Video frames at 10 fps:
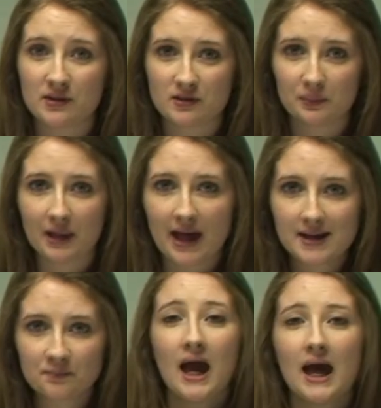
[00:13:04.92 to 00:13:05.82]
to
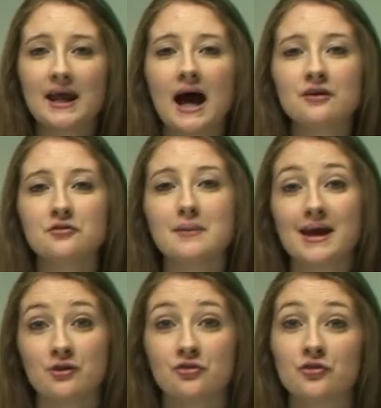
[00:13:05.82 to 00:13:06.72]
play. And as
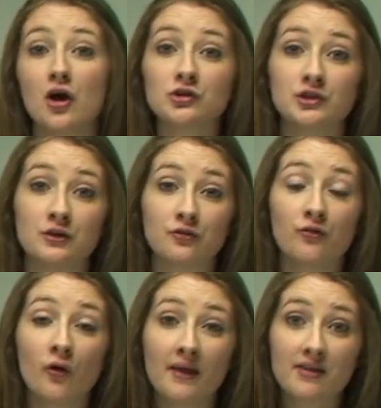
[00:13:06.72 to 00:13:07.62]
May is searching
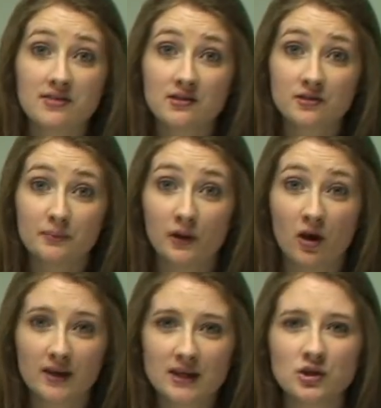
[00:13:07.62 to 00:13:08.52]
for that sense of belonging,